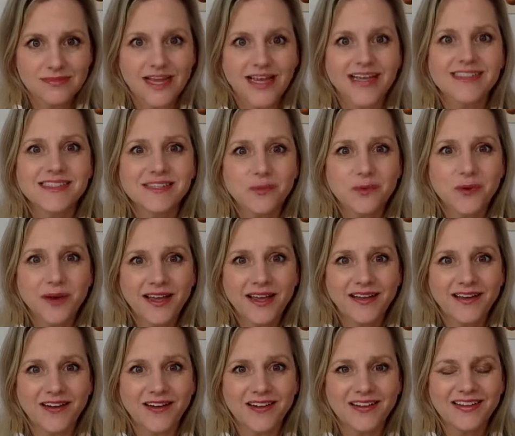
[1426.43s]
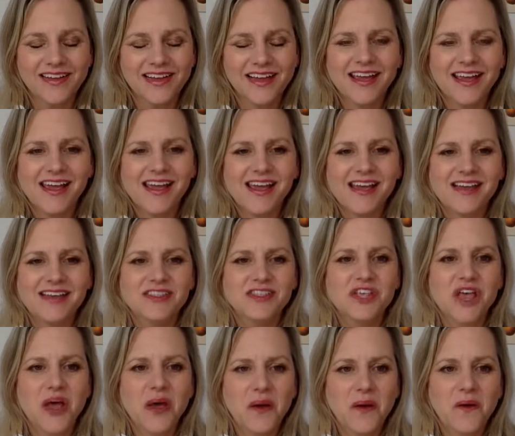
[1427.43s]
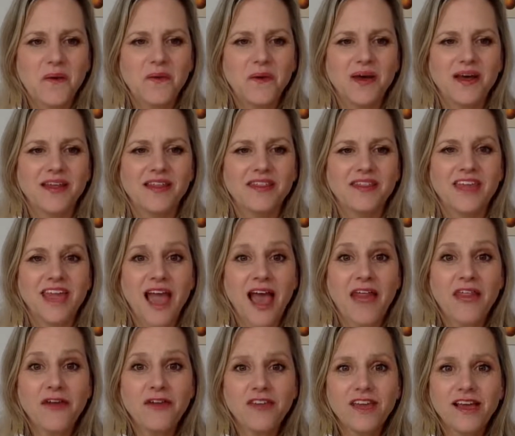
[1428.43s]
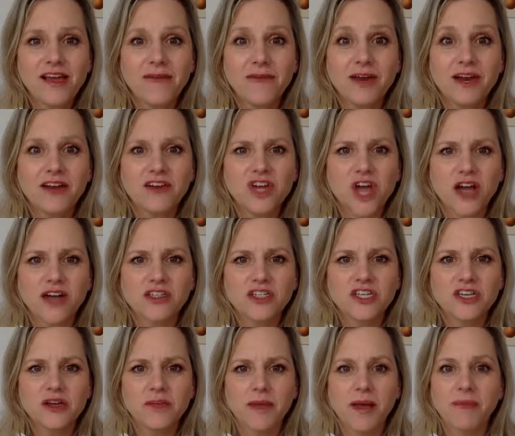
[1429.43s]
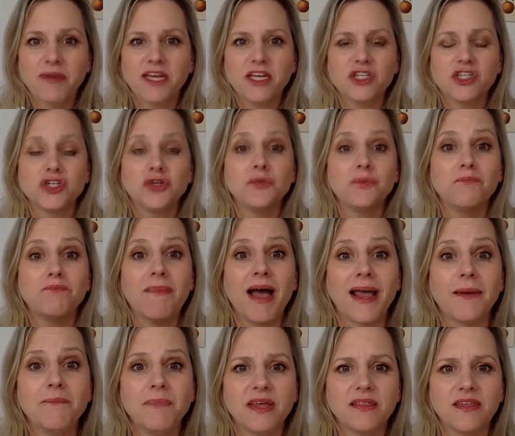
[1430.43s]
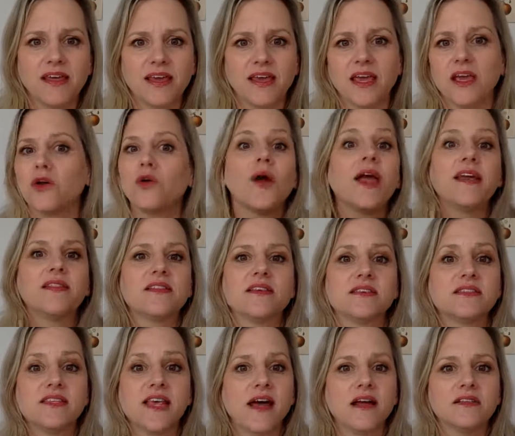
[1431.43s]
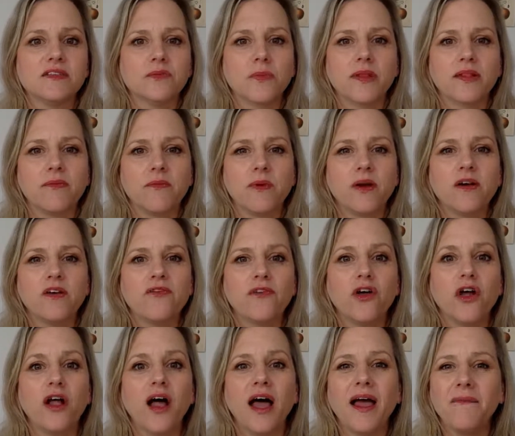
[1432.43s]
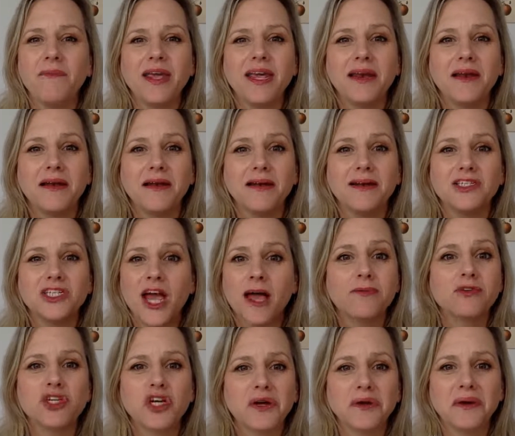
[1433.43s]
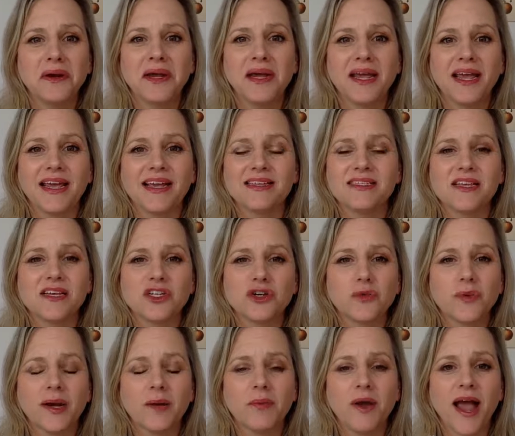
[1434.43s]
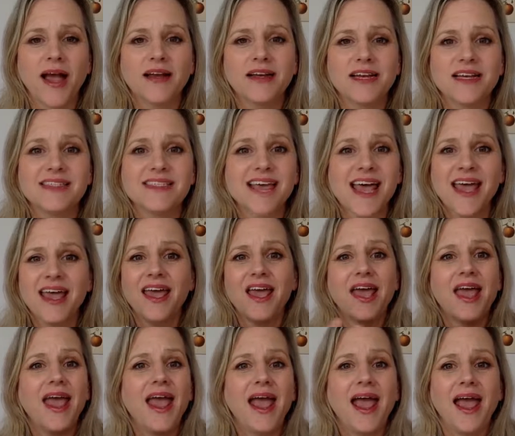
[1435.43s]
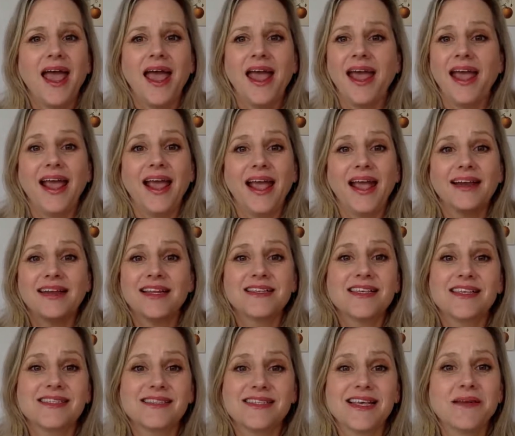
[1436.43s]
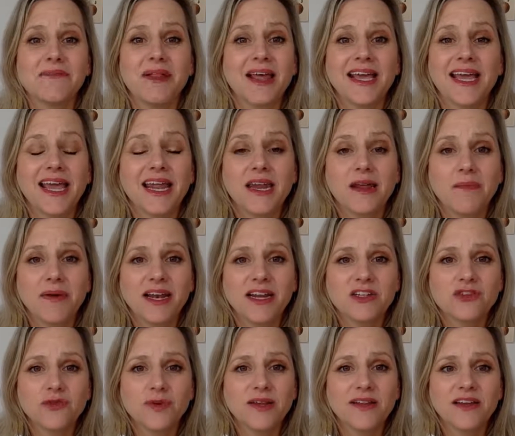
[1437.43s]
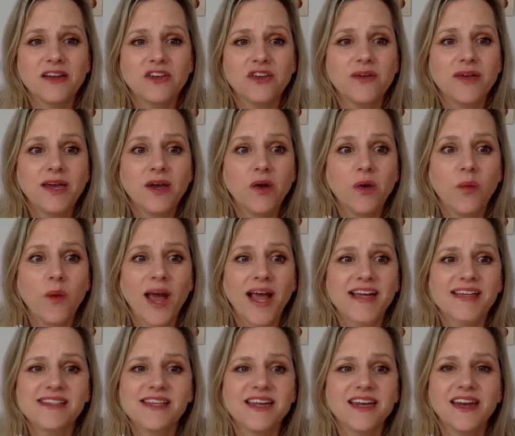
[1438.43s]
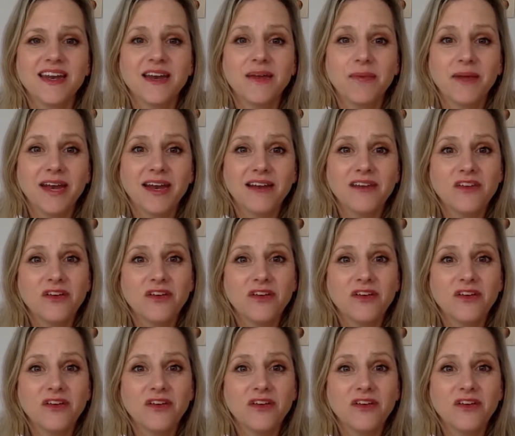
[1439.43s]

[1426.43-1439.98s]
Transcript: It's real. So the other thing I want to talk to you about, because you might be thinking, great, this sounds really wonderful. I mean, job sharing is such a rare practice. It doesn't seem like anybody's really doing it. Why isn't anybody